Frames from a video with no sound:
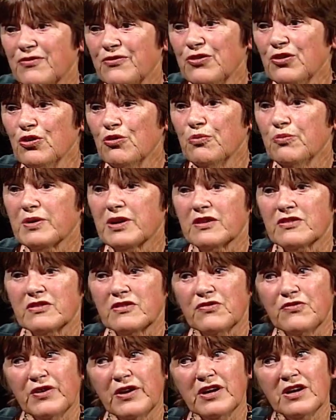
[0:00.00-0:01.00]
few, because
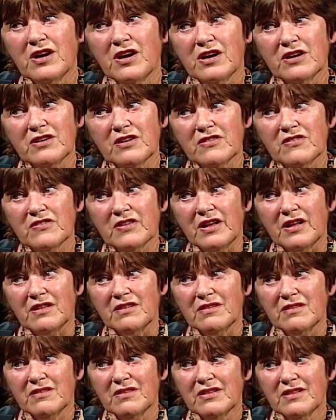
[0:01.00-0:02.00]
it's very hard to sell,
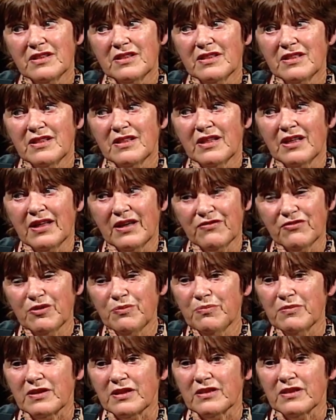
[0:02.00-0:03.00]
I have to
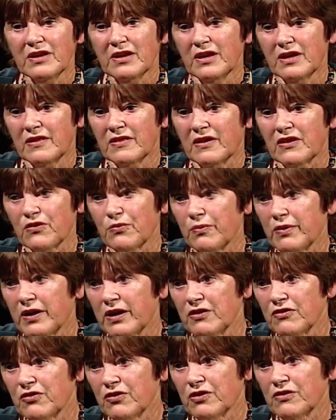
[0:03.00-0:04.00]
admit. And that's why
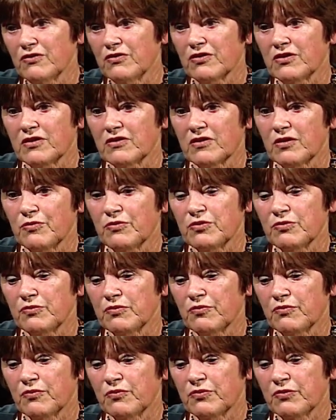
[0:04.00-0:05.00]
I
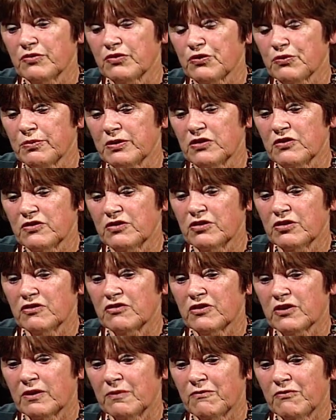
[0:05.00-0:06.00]
switched to the
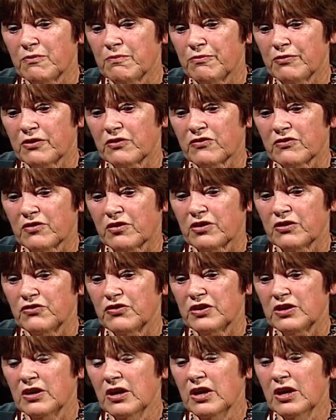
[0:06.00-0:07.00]
term from
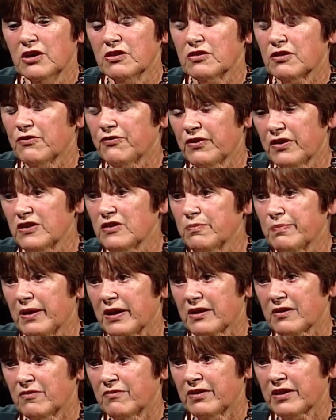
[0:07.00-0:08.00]
personology to face
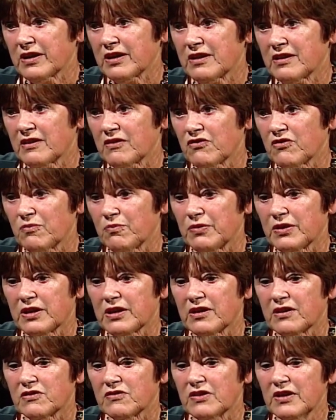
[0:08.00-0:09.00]
pattern recognition,
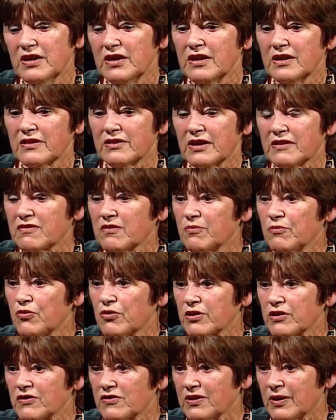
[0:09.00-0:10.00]
because that's a more
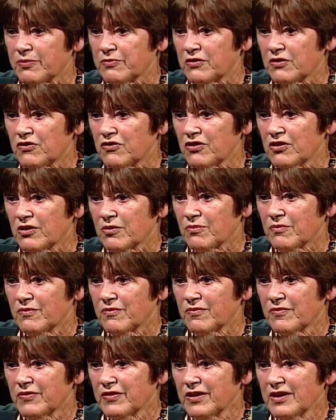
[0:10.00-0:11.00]
accepted term.
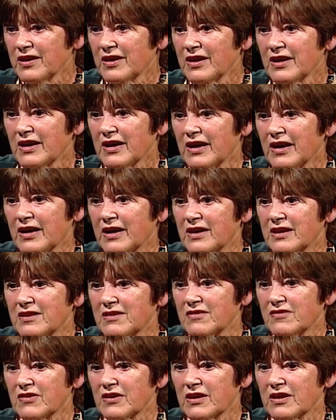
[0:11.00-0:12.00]

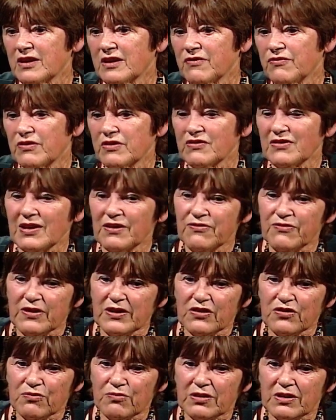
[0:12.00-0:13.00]
And if they say
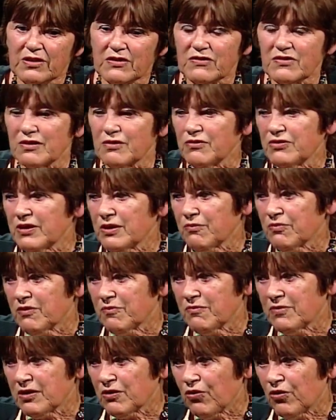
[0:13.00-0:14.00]
face readers, then you think
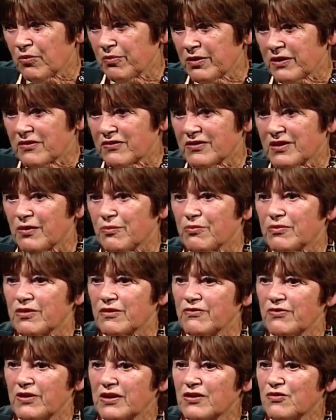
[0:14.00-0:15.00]
we're all mixed up with the
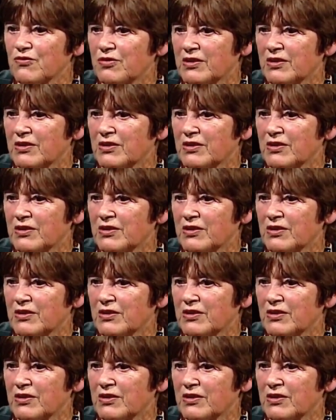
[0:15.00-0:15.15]
face